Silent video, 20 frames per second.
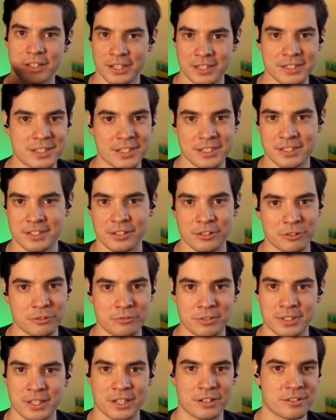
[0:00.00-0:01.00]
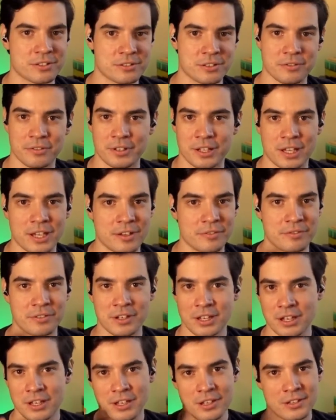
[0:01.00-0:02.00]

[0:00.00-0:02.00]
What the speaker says: existing code there. So if I have